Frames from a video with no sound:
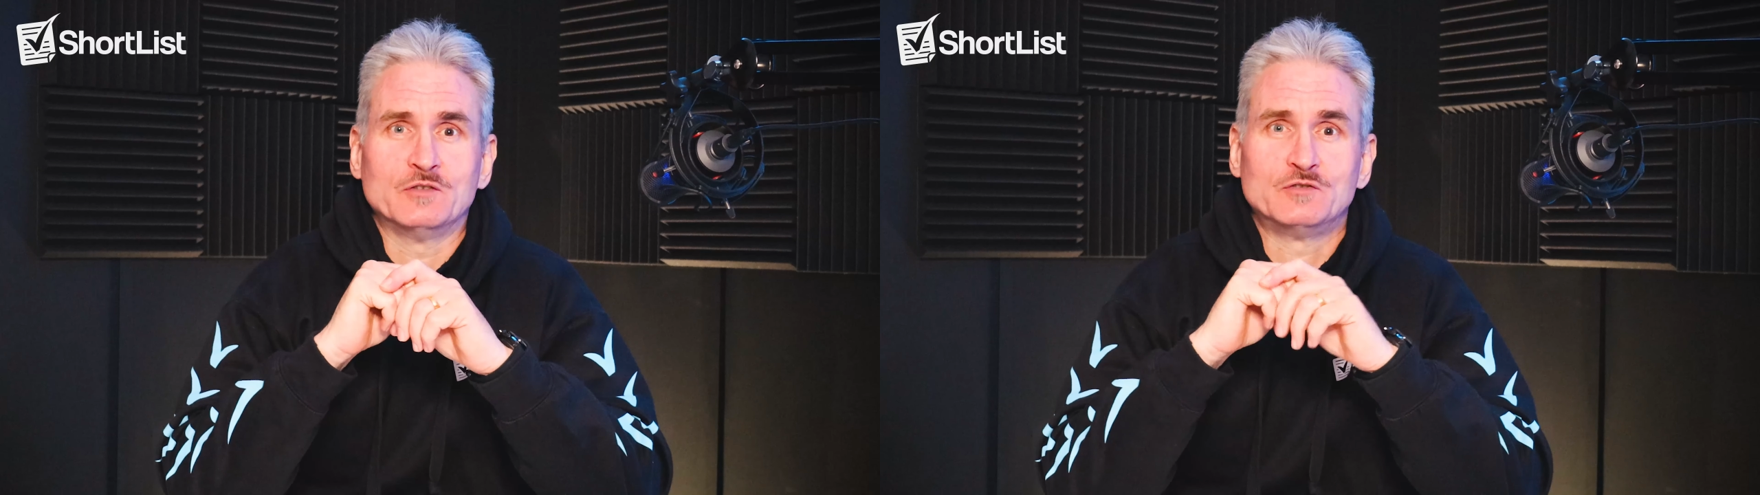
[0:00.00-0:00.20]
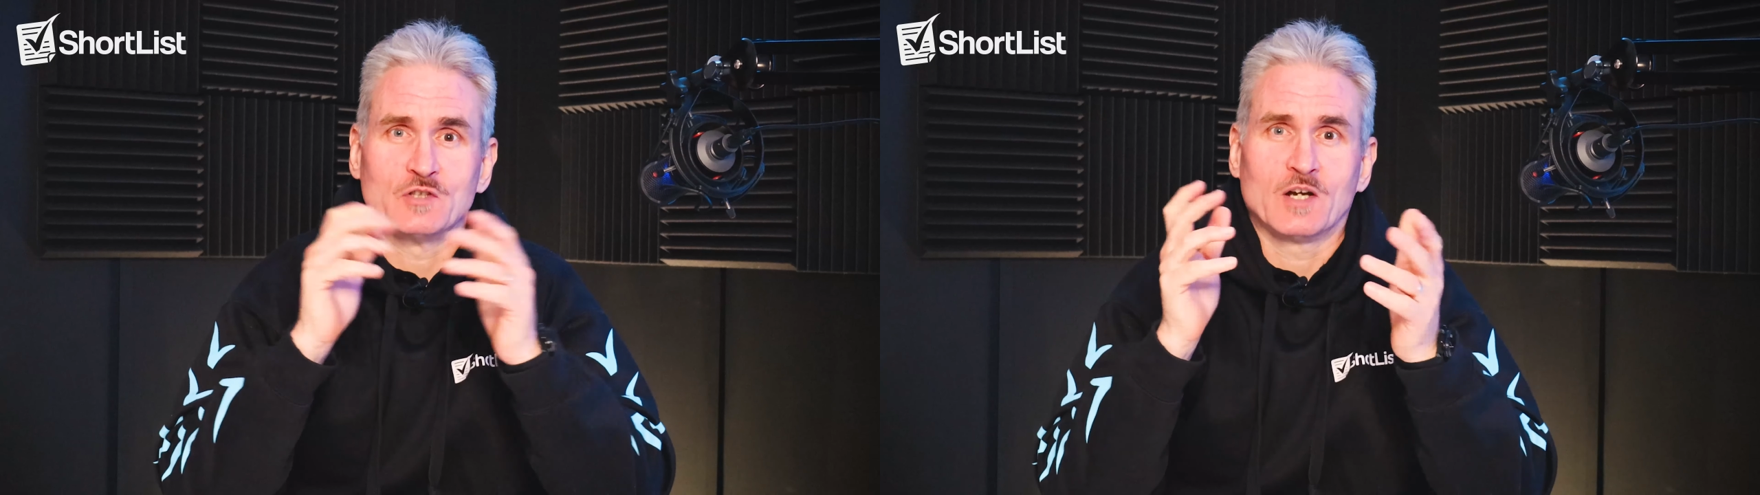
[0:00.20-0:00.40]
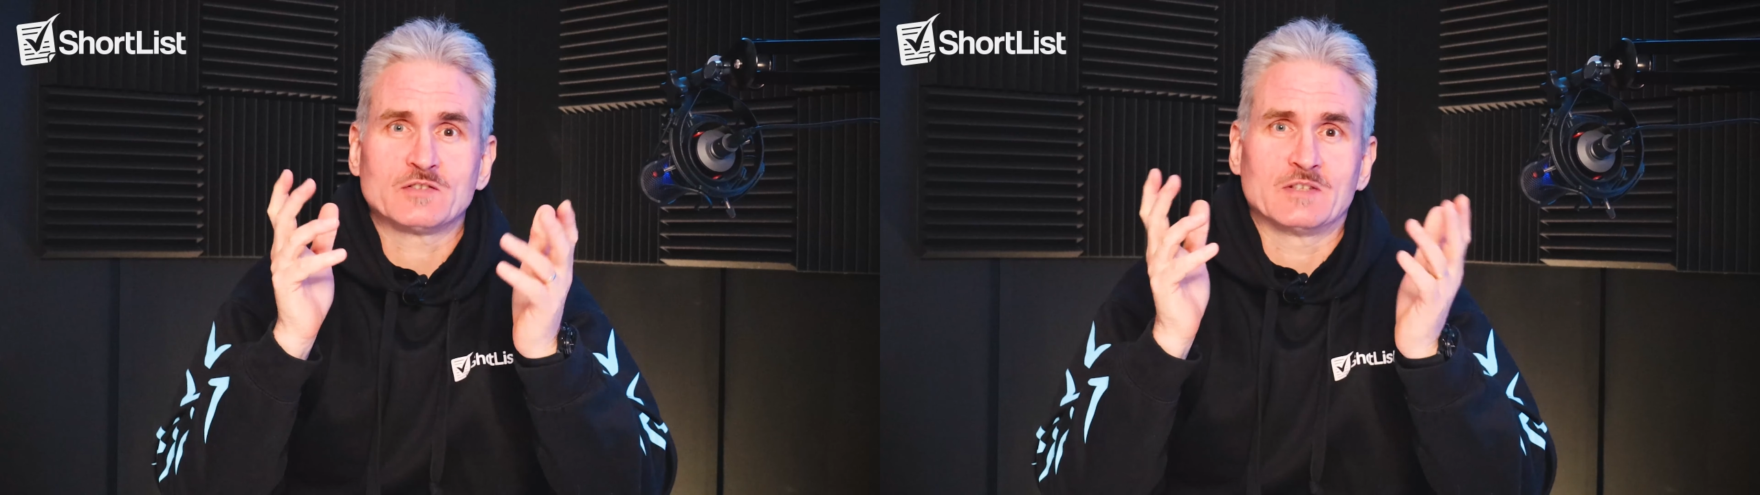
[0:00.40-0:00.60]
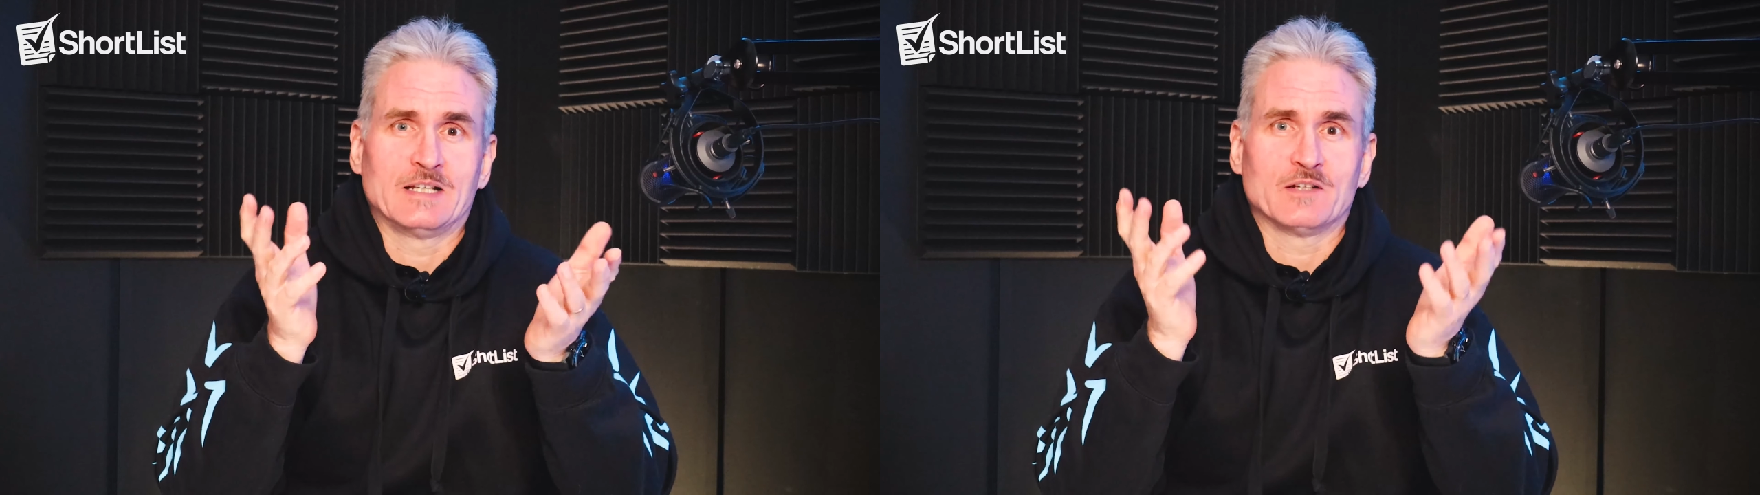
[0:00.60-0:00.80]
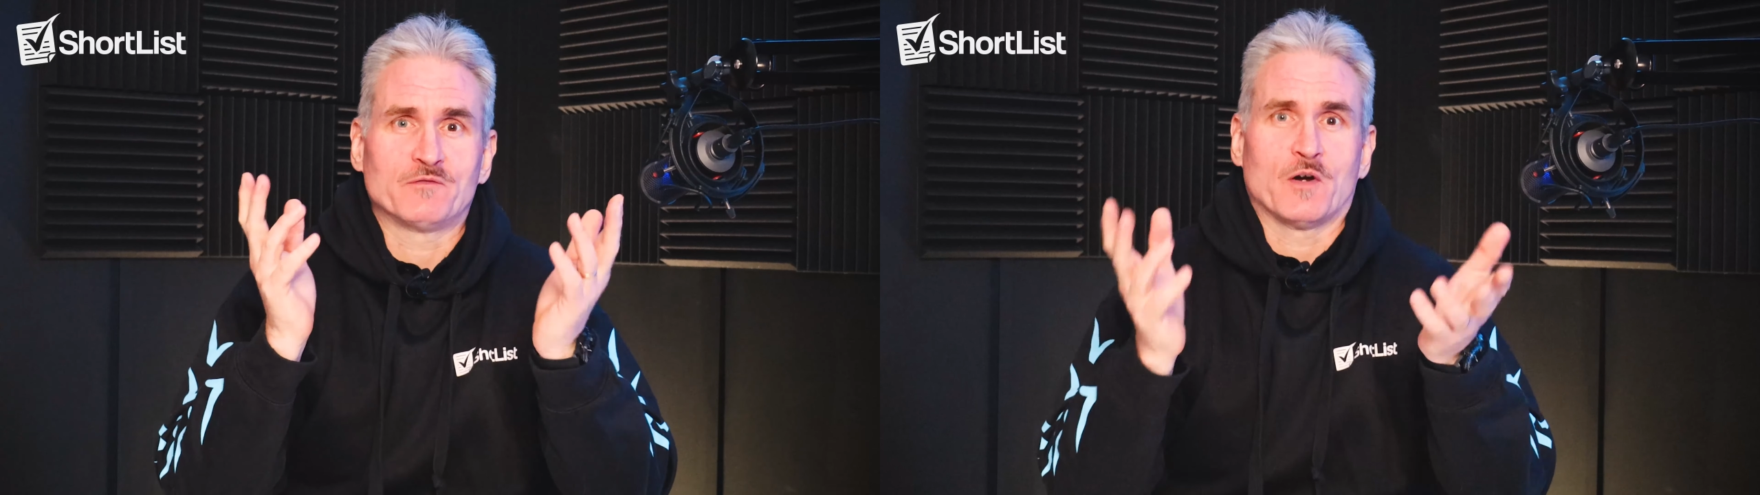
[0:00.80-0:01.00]
You just
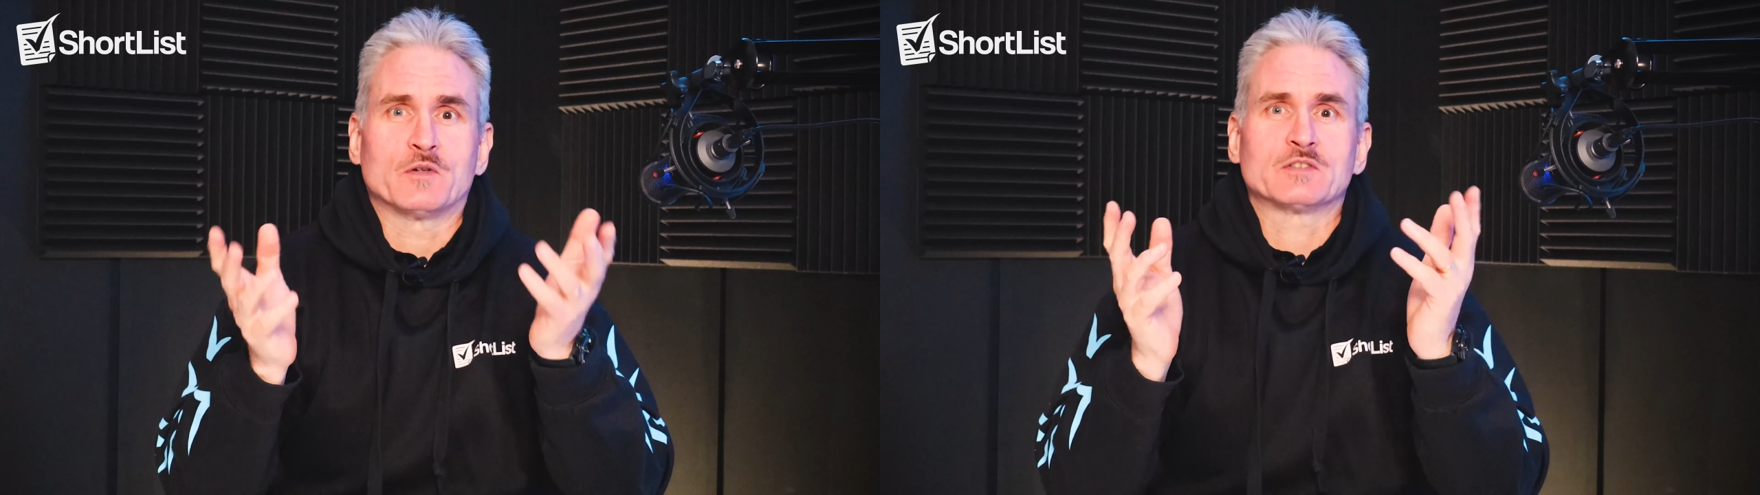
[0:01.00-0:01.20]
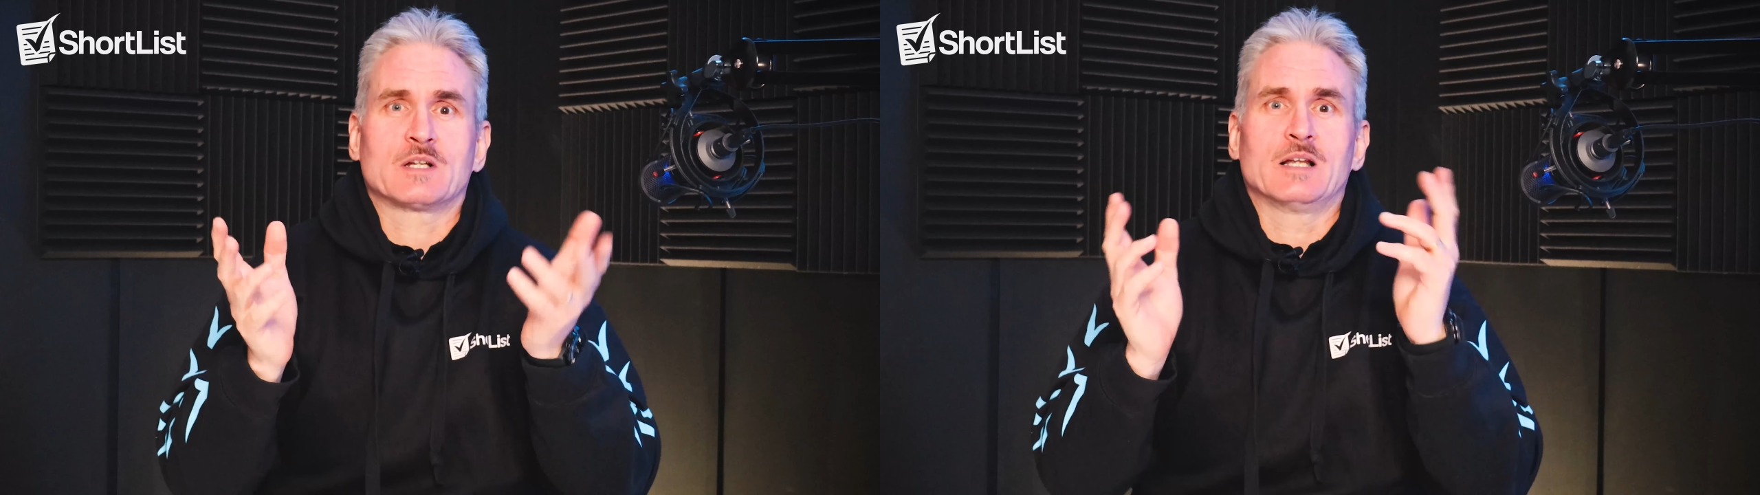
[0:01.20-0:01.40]
need a focused,